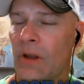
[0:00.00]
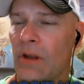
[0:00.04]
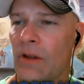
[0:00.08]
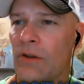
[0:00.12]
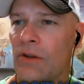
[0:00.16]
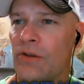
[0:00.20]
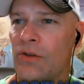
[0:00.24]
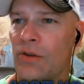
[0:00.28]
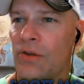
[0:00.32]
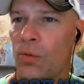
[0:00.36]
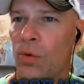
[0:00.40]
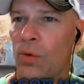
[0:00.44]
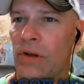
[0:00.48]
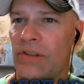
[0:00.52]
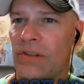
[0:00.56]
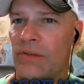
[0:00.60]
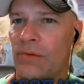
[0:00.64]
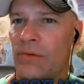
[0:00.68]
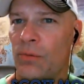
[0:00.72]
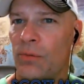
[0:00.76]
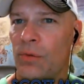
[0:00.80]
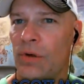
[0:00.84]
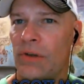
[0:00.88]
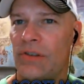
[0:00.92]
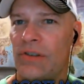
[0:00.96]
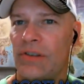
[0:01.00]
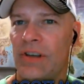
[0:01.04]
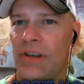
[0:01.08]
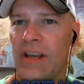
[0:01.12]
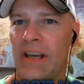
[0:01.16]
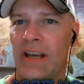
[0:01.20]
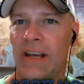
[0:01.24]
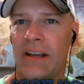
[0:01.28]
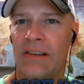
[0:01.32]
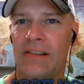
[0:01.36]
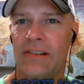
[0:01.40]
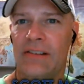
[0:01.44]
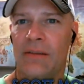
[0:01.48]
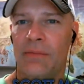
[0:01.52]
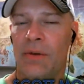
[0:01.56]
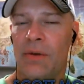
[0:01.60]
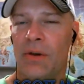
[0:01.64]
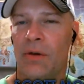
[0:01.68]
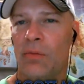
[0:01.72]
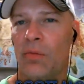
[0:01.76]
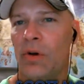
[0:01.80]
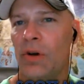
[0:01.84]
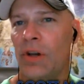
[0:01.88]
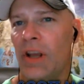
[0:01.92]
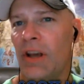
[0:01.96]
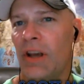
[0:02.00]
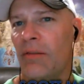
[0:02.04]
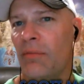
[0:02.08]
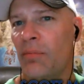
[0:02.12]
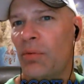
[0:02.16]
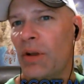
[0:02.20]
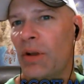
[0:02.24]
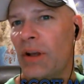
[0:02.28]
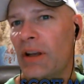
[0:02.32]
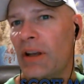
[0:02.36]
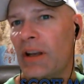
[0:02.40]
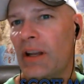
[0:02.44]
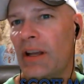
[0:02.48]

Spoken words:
So what's next? I mean, what do you have planned